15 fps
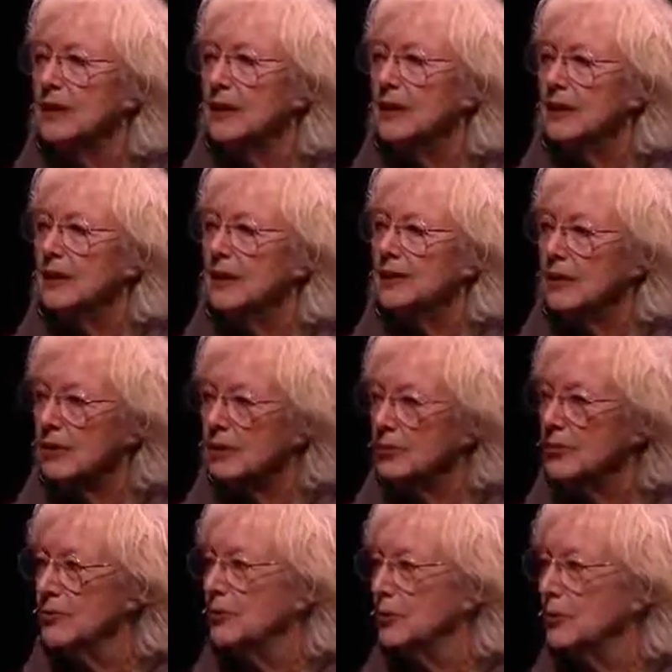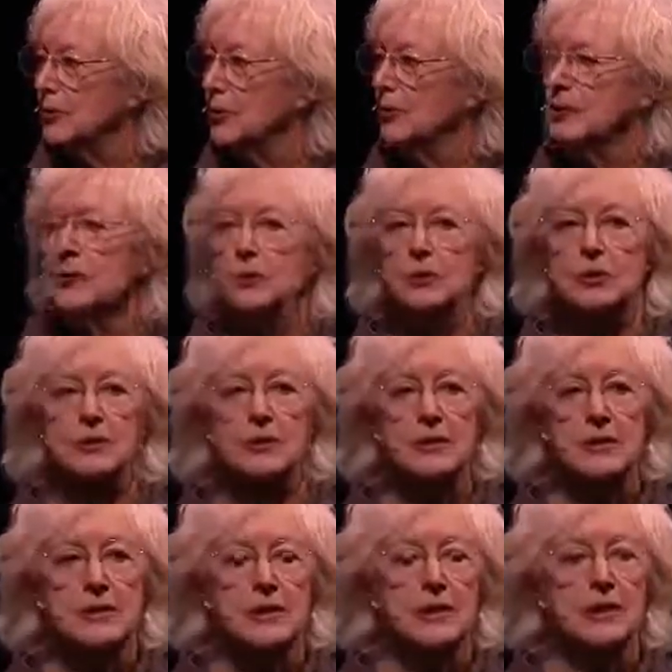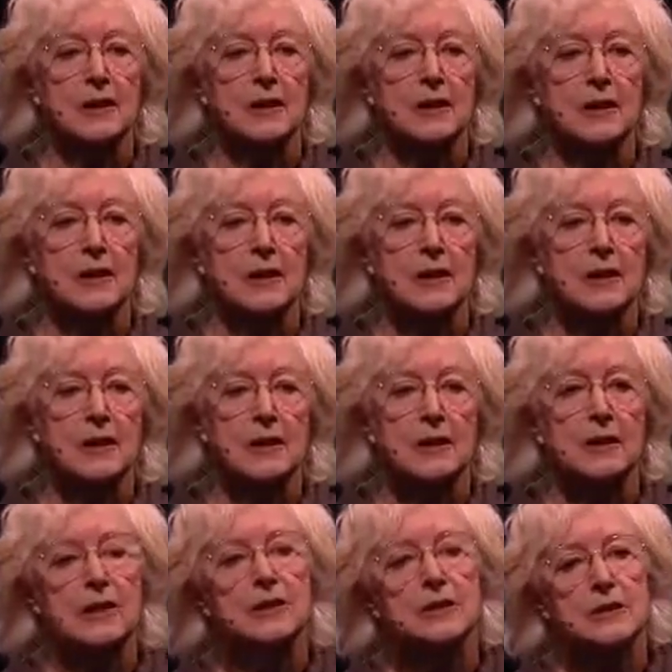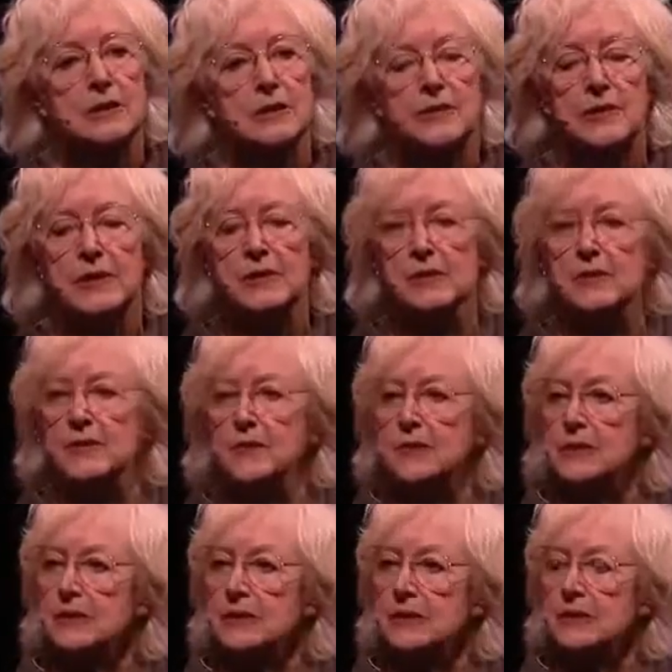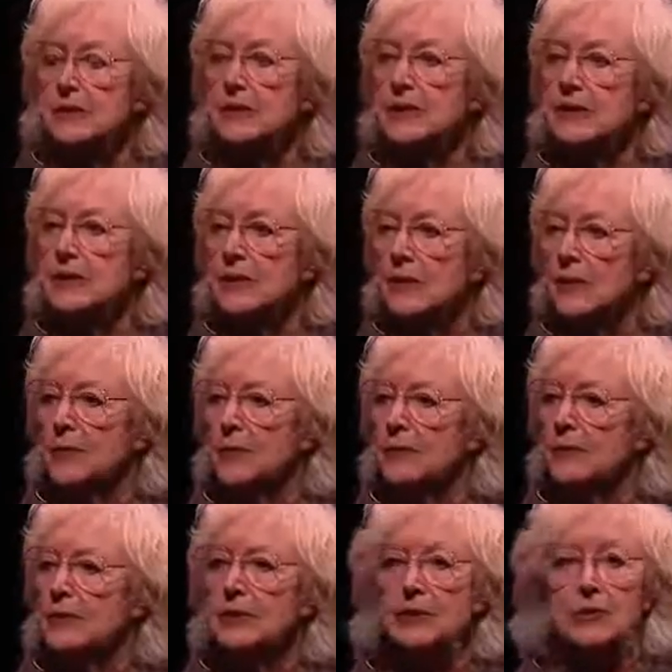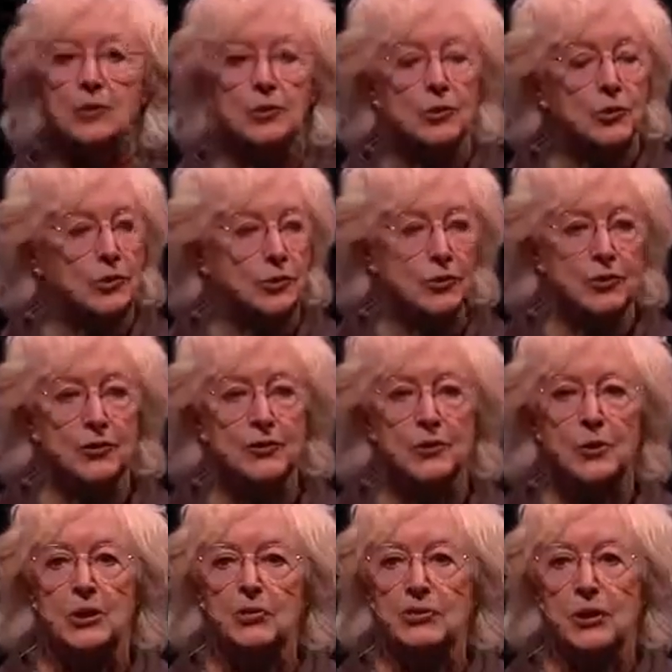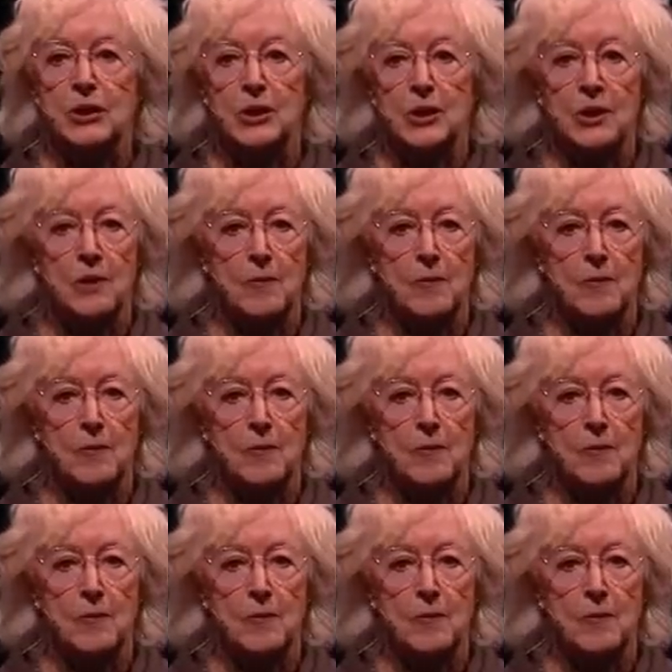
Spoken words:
In his own reported words, he was convinced at first that what had happened couldn't have been real.